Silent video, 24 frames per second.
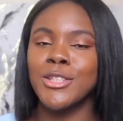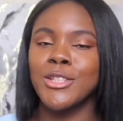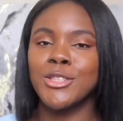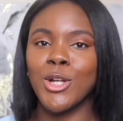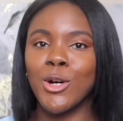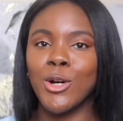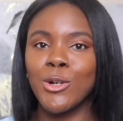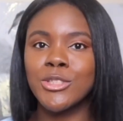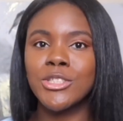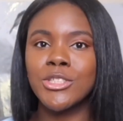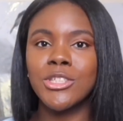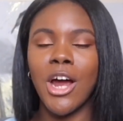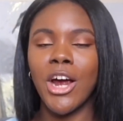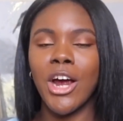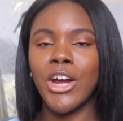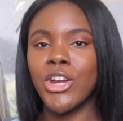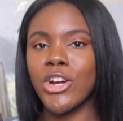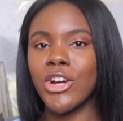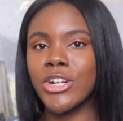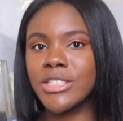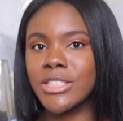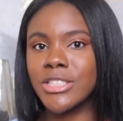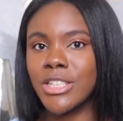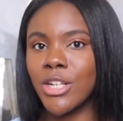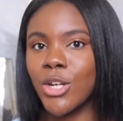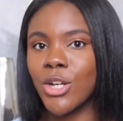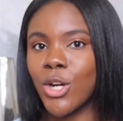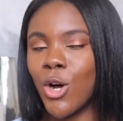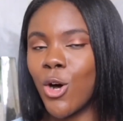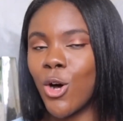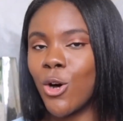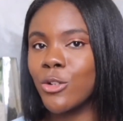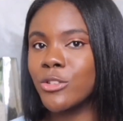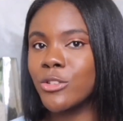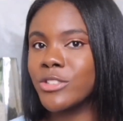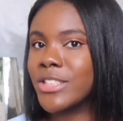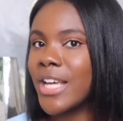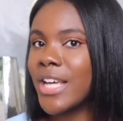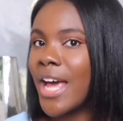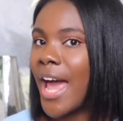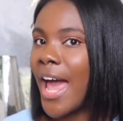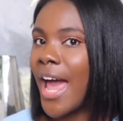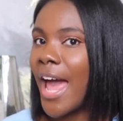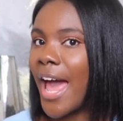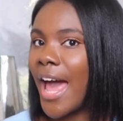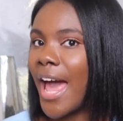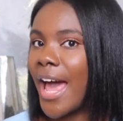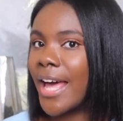Those are your silicones,
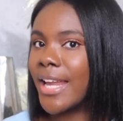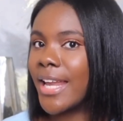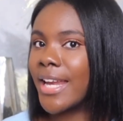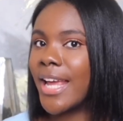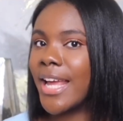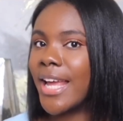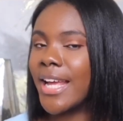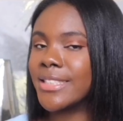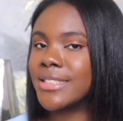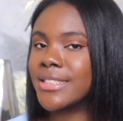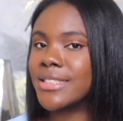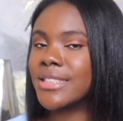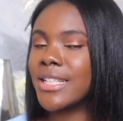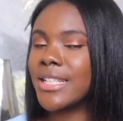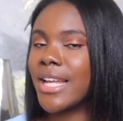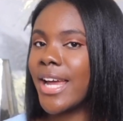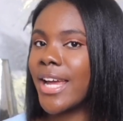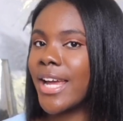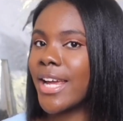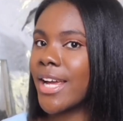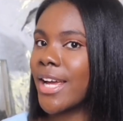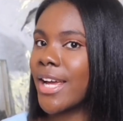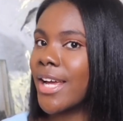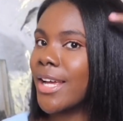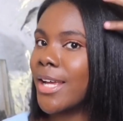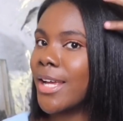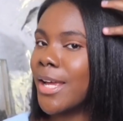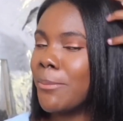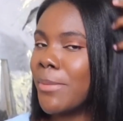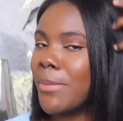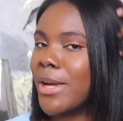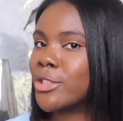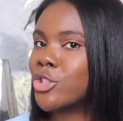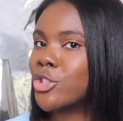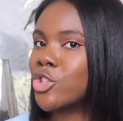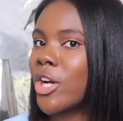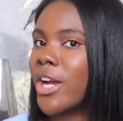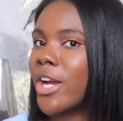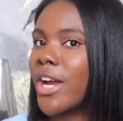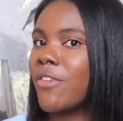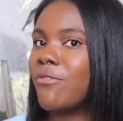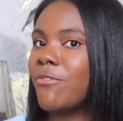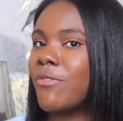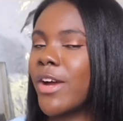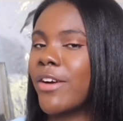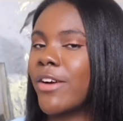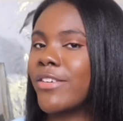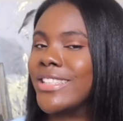and it's like it makes your
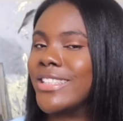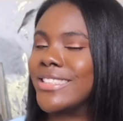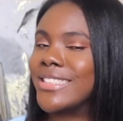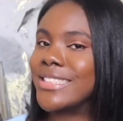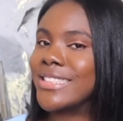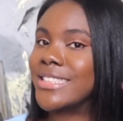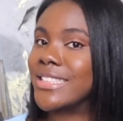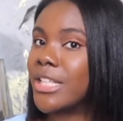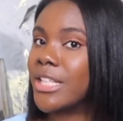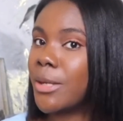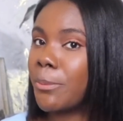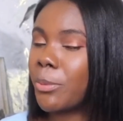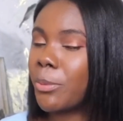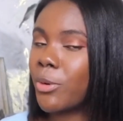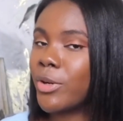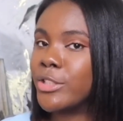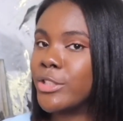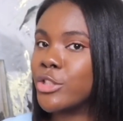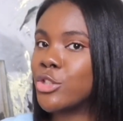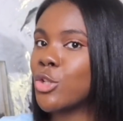hair very slippery,